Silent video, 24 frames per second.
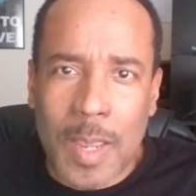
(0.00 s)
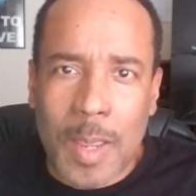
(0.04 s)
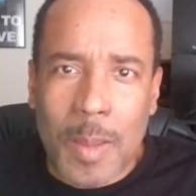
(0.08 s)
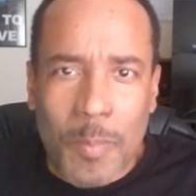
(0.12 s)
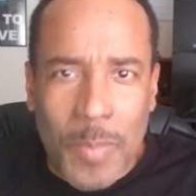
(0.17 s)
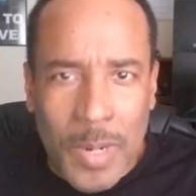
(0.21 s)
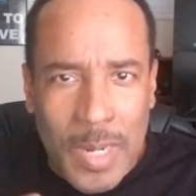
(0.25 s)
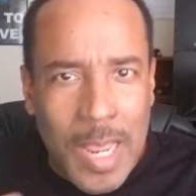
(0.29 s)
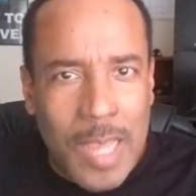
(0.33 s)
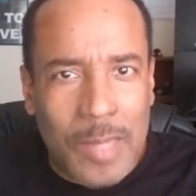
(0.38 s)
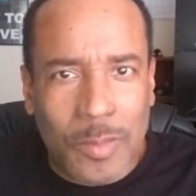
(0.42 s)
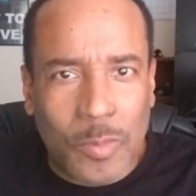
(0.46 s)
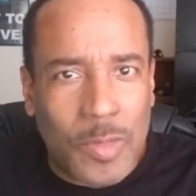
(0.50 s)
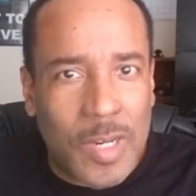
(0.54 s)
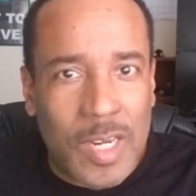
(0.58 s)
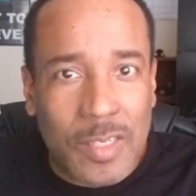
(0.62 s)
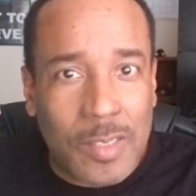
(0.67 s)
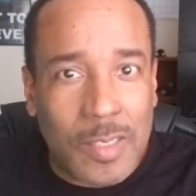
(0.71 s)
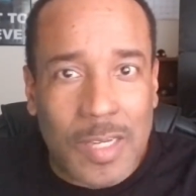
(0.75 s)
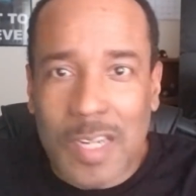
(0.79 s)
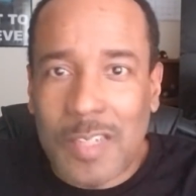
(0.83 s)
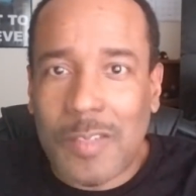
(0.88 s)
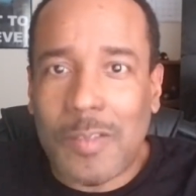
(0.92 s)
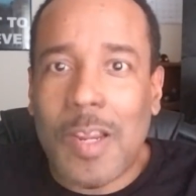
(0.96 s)
But that's this,
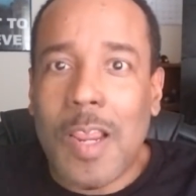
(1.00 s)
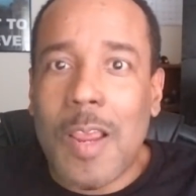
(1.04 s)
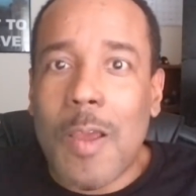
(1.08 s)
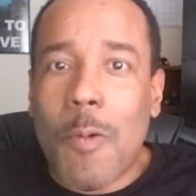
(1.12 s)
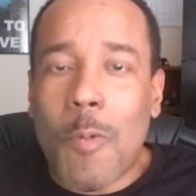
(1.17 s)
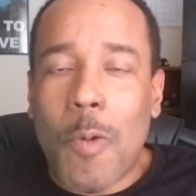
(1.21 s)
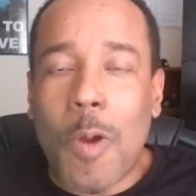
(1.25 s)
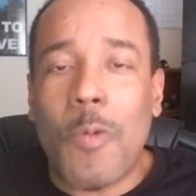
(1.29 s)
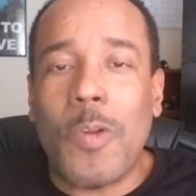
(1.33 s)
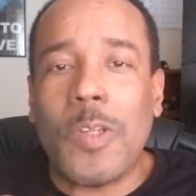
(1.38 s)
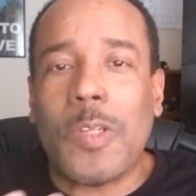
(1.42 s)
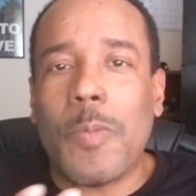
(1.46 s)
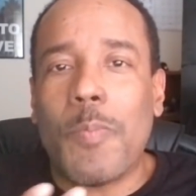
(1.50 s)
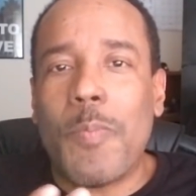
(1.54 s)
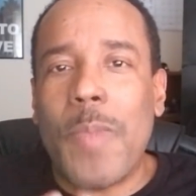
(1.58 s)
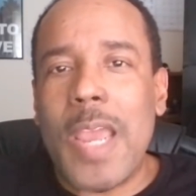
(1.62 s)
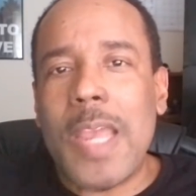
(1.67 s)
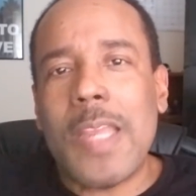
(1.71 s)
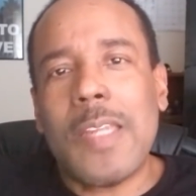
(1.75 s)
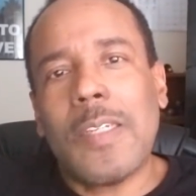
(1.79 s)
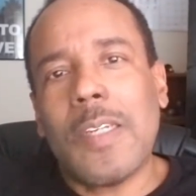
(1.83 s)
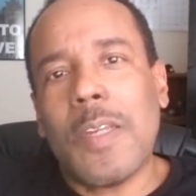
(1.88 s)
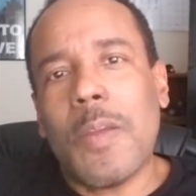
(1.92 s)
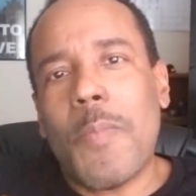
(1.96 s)
this, what was
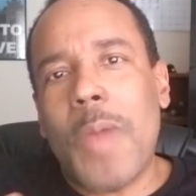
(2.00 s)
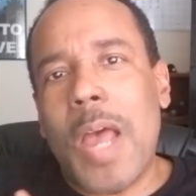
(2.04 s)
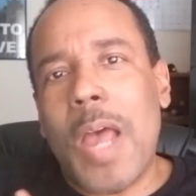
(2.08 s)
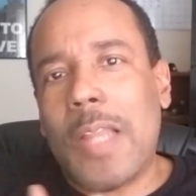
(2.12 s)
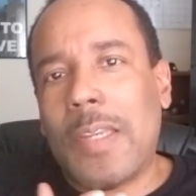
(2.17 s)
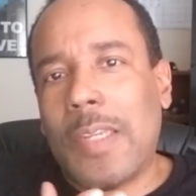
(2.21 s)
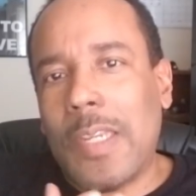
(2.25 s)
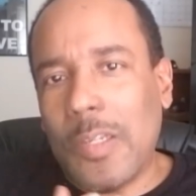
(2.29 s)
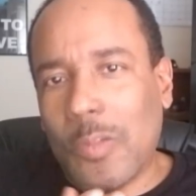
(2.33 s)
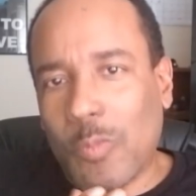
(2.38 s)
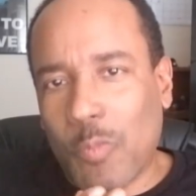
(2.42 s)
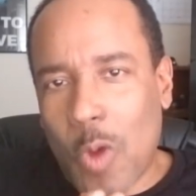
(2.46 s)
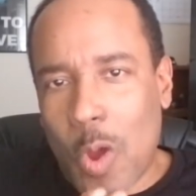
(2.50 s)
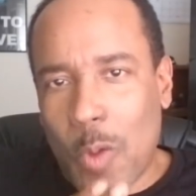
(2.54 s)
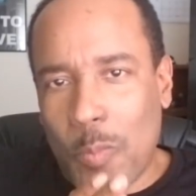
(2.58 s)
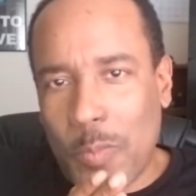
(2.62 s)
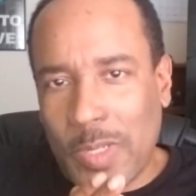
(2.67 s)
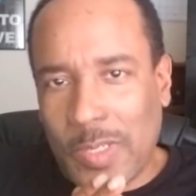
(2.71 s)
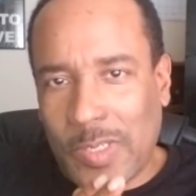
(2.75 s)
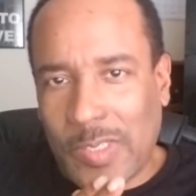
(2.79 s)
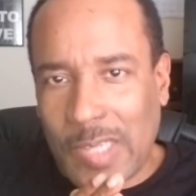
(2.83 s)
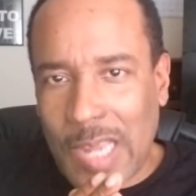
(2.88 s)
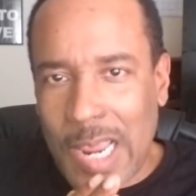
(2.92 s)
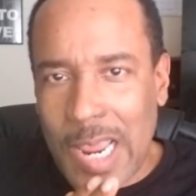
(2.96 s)
amazing about this woman
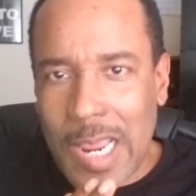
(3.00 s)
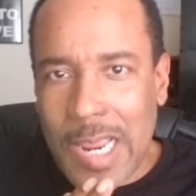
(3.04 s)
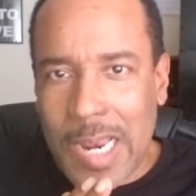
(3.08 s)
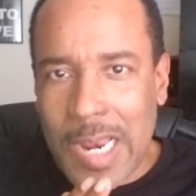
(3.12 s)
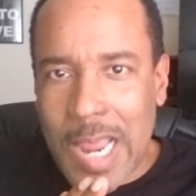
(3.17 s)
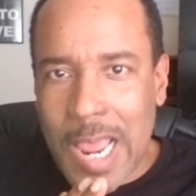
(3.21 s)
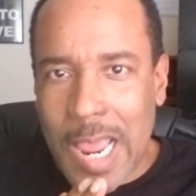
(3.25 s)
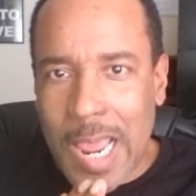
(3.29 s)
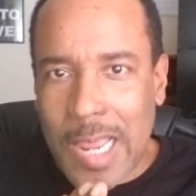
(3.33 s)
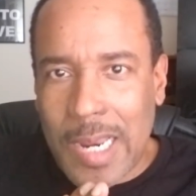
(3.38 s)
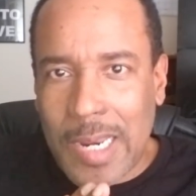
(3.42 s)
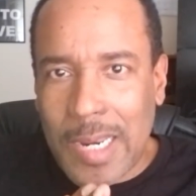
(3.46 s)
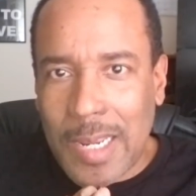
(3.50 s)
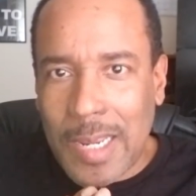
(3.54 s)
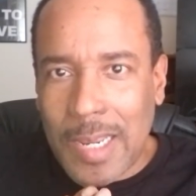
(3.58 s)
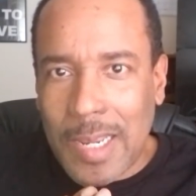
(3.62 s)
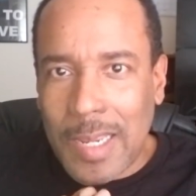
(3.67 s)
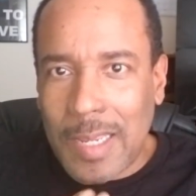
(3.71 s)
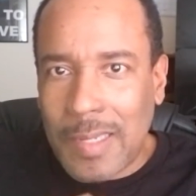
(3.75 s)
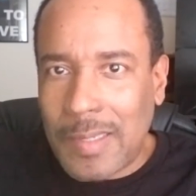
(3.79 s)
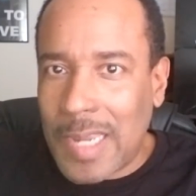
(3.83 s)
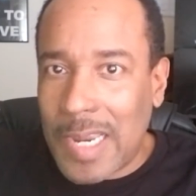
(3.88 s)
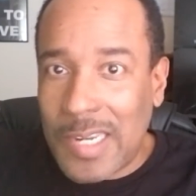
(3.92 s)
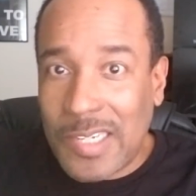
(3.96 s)
saying that
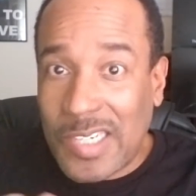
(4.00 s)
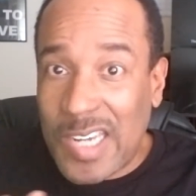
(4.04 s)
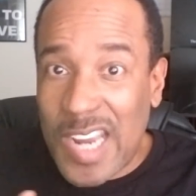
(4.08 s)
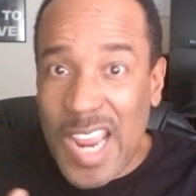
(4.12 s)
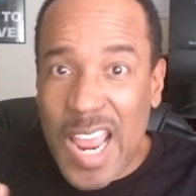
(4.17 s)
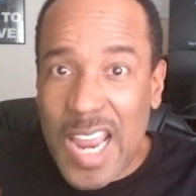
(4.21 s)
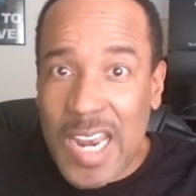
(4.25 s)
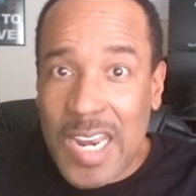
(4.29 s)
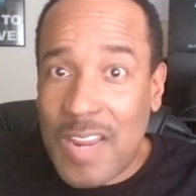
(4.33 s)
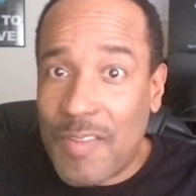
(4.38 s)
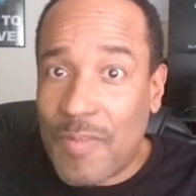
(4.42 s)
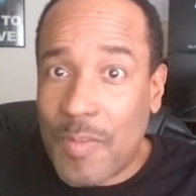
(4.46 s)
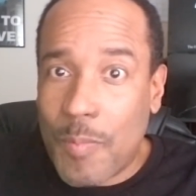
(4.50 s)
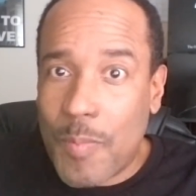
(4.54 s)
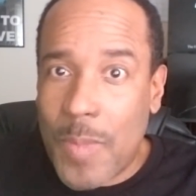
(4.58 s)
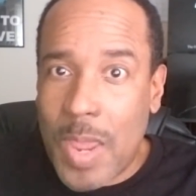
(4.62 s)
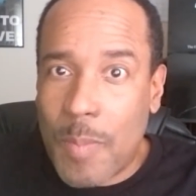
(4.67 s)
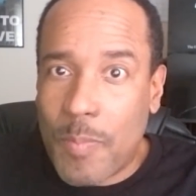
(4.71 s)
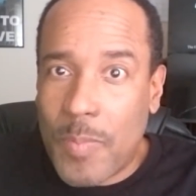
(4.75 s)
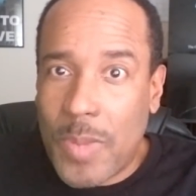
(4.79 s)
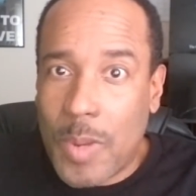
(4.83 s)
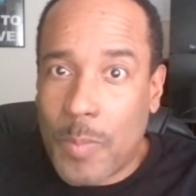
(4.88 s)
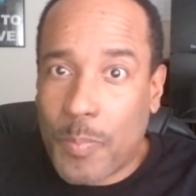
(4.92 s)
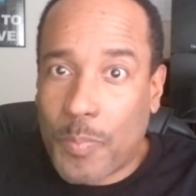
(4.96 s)
is that she hadn't even
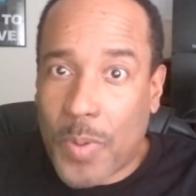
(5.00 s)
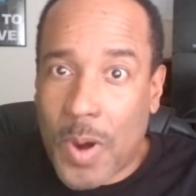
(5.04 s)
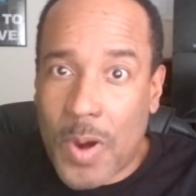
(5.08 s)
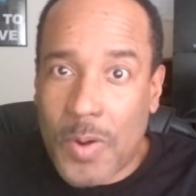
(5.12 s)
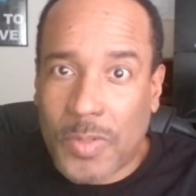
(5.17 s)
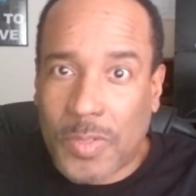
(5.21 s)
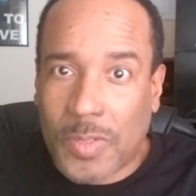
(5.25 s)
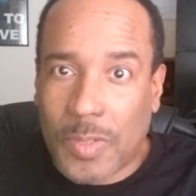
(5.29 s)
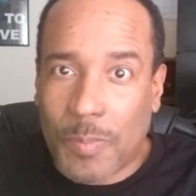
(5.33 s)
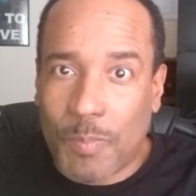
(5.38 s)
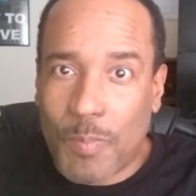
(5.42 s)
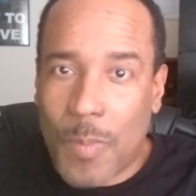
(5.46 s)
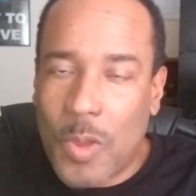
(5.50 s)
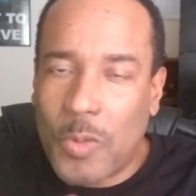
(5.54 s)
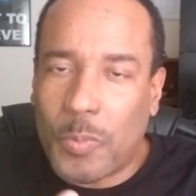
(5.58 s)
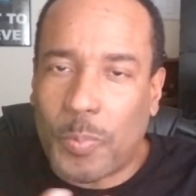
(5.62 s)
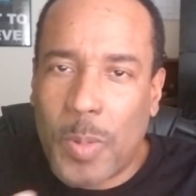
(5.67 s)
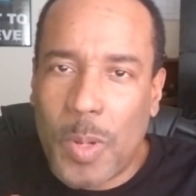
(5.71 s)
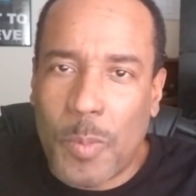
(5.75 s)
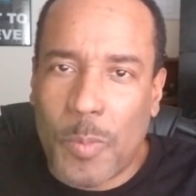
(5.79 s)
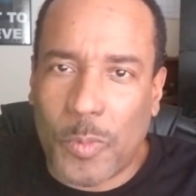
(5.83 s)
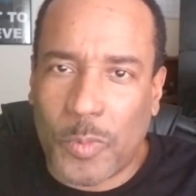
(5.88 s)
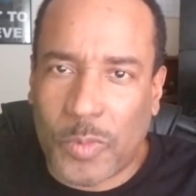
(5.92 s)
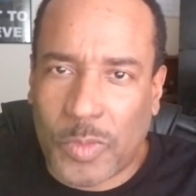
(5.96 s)
met me in person. Most
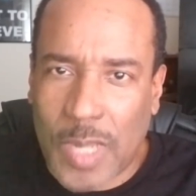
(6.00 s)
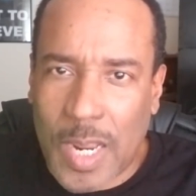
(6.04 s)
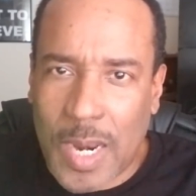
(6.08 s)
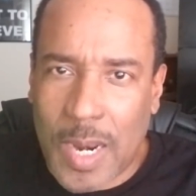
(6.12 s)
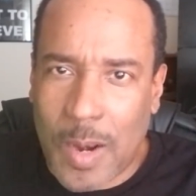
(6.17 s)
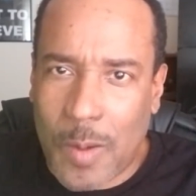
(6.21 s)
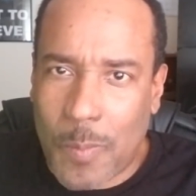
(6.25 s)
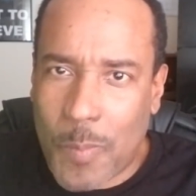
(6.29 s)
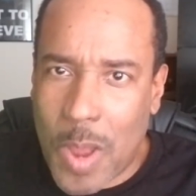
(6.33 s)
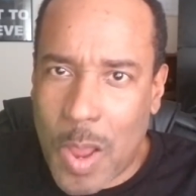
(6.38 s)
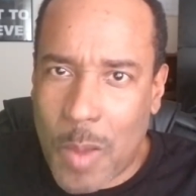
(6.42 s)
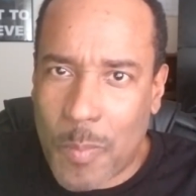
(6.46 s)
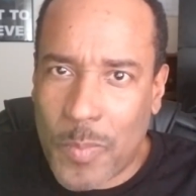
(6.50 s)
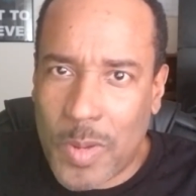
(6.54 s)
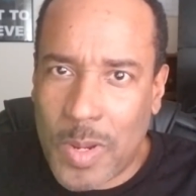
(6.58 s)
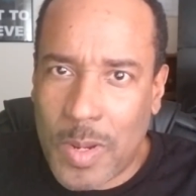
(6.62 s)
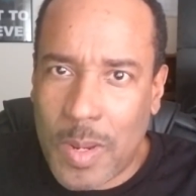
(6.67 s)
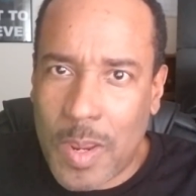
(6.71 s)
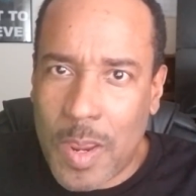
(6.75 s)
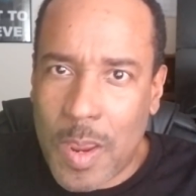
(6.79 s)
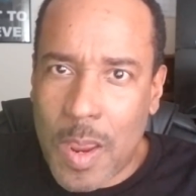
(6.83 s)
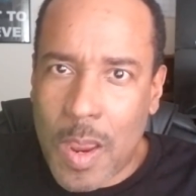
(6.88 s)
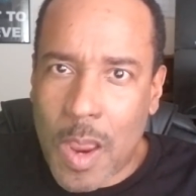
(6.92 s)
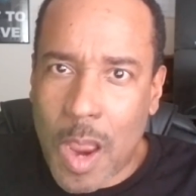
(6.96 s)
people who say that about
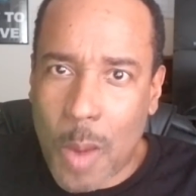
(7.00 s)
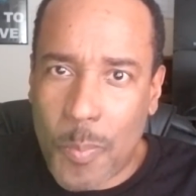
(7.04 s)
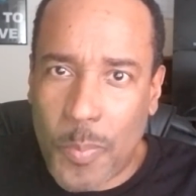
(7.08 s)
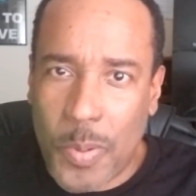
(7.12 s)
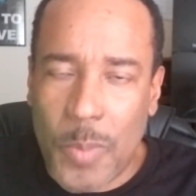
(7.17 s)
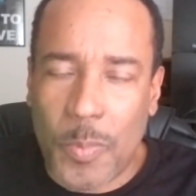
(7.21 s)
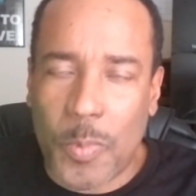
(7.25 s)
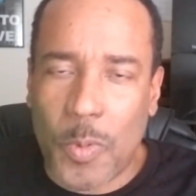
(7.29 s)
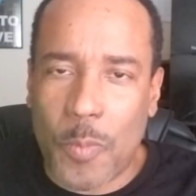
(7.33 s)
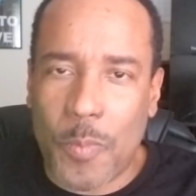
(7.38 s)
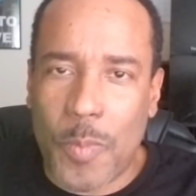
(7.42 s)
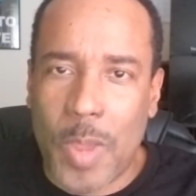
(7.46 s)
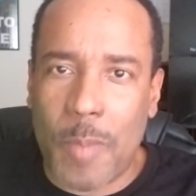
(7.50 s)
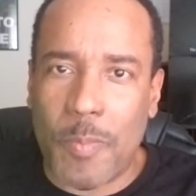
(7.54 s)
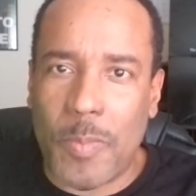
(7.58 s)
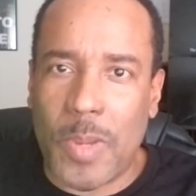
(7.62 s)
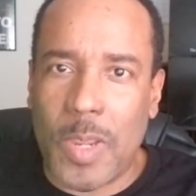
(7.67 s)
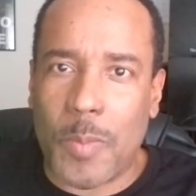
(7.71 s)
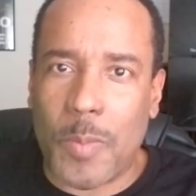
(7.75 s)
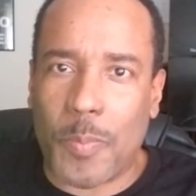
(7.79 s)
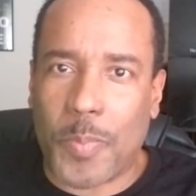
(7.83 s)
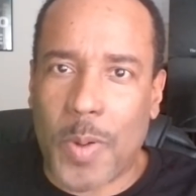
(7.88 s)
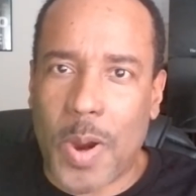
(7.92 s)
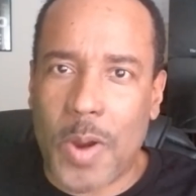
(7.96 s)
me are people who met me
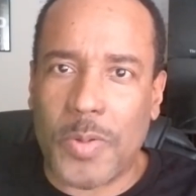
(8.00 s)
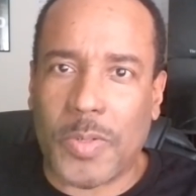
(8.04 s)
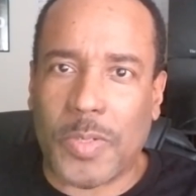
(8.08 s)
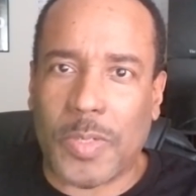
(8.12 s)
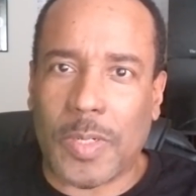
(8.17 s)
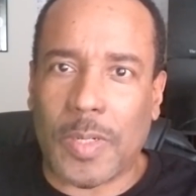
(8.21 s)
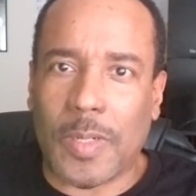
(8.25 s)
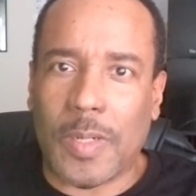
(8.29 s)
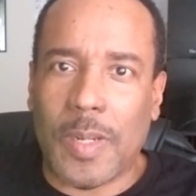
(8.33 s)
in person,